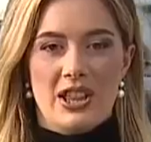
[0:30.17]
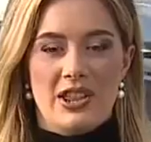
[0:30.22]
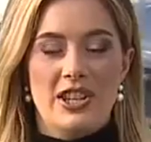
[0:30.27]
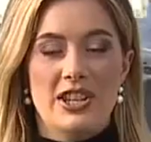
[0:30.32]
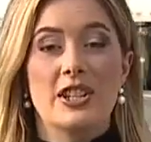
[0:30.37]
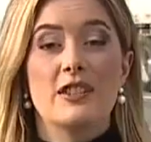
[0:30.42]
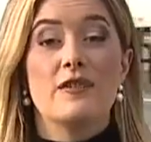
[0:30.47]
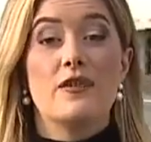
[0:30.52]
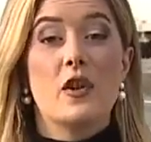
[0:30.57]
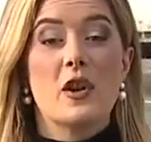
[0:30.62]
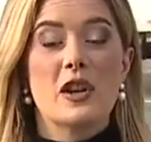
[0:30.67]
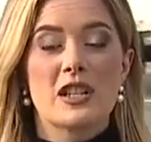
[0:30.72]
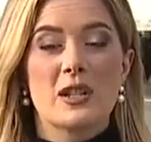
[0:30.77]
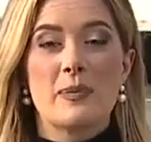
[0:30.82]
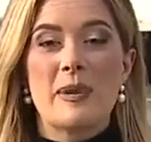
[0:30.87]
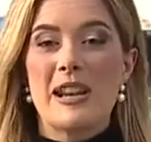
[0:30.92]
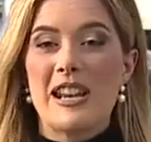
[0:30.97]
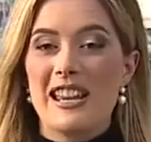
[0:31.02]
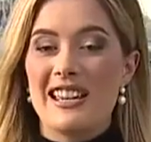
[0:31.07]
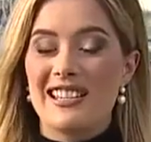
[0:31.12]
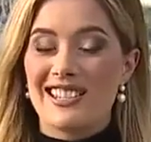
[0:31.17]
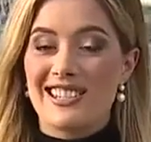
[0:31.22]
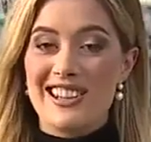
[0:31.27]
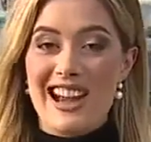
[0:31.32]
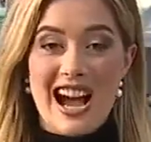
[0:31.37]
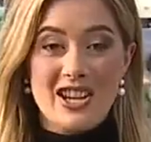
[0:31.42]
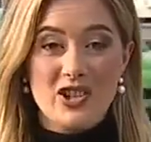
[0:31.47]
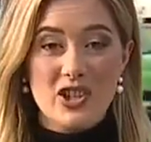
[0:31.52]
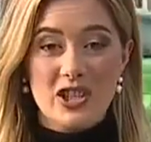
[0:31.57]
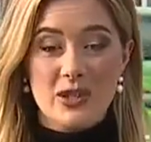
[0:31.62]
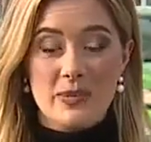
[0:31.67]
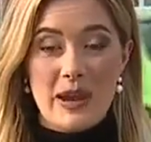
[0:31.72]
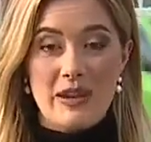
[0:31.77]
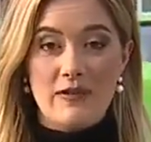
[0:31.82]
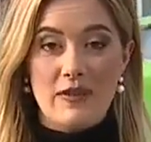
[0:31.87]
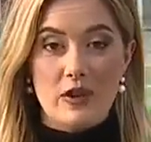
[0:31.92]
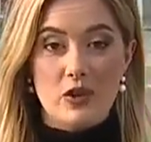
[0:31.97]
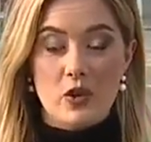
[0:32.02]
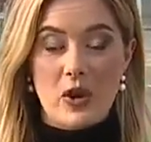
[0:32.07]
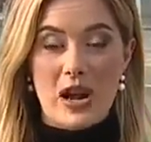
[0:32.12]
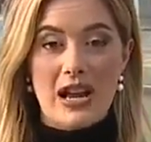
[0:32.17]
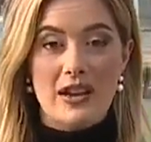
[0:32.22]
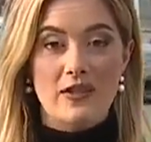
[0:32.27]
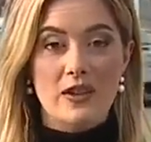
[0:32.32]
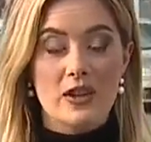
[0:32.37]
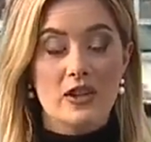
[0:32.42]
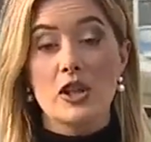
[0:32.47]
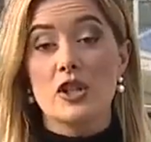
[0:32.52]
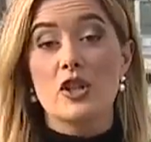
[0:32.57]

This enforcement is not just meant for drivers,